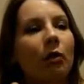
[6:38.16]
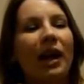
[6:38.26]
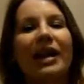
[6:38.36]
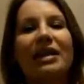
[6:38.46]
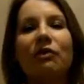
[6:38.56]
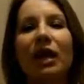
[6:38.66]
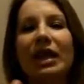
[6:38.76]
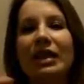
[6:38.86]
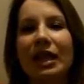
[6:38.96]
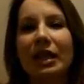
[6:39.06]
Well, I didn't
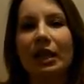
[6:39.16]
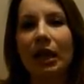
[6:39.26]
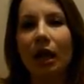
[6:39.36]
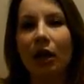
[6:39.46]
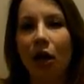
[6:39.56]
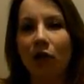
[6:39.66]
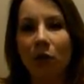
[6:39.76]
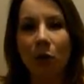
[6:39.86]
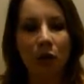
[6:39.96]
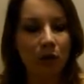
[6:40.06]
really see that they had a
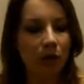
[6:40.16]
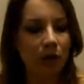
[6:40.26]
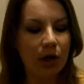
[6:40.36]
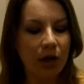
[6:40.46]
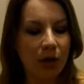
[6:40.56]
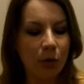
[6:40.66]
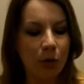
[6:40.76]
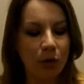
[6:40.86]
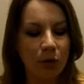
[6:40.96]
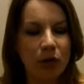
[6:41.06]
coral one. The
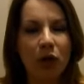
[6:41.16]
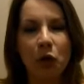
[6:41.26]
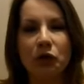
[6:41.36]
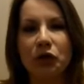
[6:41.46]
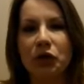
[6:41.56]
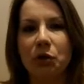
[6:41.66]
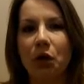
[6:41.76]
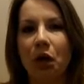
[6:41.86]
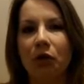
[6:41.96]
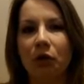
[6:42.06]
one that was closest to a
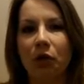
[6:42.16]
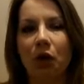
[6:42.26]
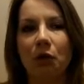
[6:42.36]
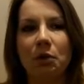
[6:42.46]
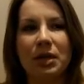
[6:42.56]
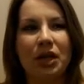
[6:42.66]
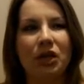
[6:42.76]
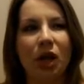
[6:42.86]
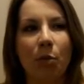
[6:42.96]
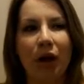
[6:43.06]
coral was
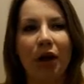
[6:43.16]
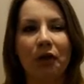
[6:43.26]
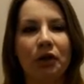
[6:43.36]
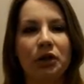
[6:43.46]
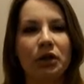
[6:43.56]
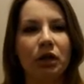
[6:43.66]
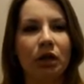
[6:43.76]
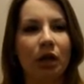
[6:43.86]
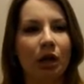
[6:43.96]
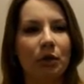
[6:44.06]
actually a bright orange,
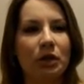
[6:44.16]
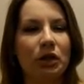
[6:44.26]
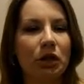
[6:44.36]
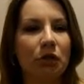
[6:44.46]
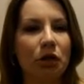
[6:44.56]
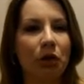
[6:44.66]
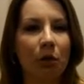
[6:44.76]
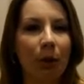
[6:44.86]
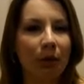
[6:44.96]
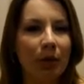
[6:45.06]
and I wasn't too
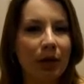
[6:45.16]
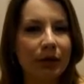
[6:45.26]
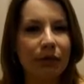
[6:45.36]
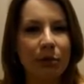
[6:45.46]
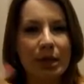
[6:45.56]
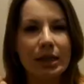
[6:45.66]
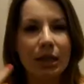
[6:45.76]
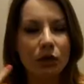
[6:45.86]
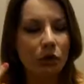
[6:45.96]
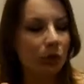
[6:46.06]
sure about it for my
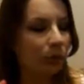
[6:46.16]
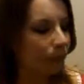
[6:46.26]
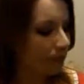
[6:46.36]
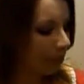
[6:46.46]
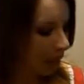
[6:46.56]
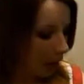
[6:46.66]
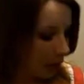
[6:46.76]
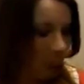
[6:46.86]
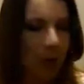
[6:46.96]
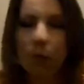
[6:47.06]
skin tone.
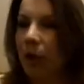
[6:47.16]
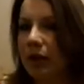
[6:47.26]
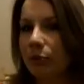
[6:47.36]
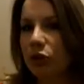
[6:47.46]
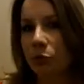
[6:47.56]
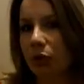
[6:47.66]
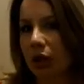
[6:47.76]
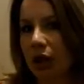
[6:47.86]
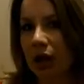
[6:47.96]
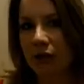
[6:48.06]
But it might be something
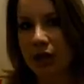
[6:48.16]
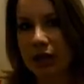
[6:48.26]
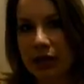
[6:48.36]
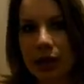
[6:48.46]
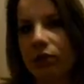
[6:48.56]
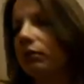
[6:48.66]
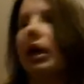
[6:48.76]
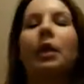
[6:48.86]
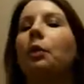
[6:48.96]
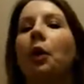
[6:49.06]
that I invest in
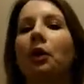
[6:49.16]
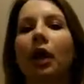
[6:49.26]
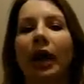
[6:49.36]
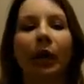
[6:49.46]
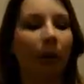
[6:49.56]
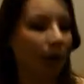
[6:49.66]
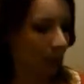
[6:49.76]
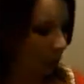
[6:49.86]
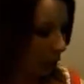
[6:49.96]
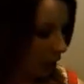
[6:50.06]
later on anyway.
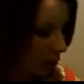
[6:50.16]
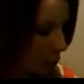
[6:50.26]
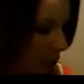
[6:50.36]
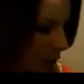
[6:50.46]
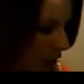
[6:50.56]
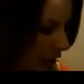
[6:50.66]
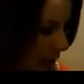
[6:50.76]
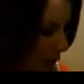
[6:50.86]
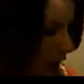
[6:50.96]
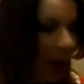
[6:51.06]
But at the moment,
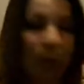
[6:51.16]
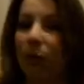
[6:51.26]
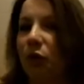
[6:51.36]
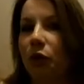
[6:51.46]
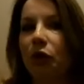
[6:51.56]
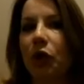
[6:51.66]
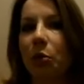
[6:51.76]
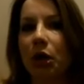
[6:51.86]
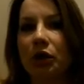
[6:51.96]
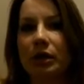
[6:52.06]
I'm quite happy with those two
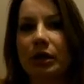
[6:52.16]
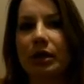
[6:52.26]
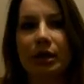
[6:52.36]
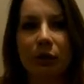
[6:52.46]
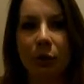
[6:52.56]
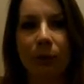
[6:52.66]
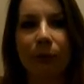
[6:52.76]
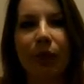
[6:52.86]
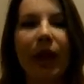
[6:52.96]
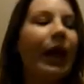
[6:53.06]
purchases. So
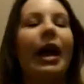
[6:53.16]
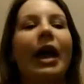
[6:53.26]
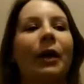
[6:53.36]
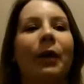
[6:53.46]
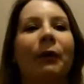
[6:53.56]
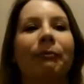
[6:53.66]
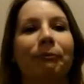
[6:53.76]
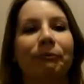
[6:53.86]
anyway,